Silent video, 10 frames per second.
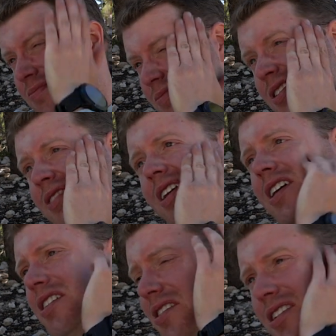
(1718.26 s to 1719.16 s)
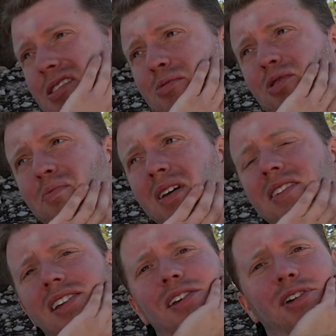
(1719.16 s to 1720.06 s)
See if I can catch anything, because I'm really
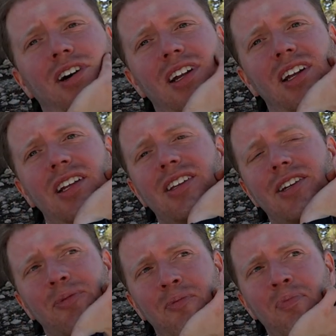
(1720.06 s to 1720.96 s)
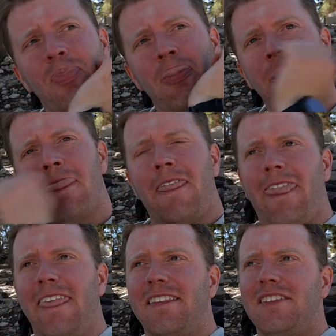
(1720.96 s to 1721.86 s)
pissed I haven't caught anything.
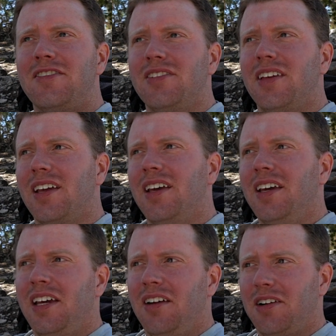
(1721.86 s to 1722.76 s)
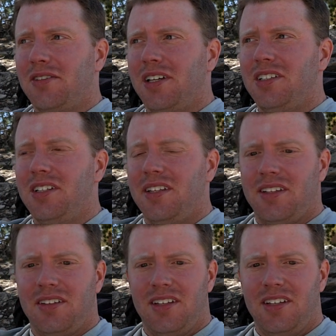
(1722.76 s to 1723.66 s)
I think this is like, if I don't catch
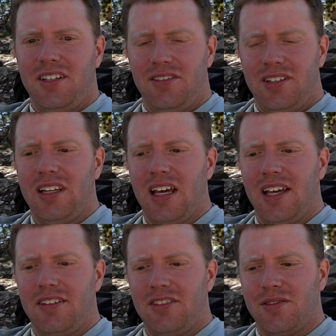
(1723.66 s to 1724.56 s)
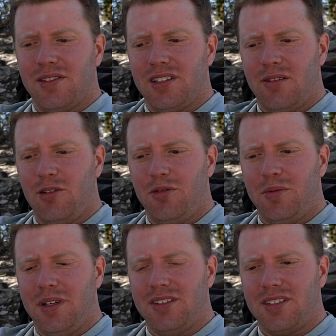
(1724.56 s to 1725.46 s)
anything here tonight, this is the first time I would have
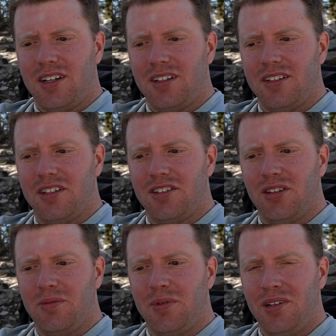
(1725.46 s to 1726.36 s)
been skunked on a trip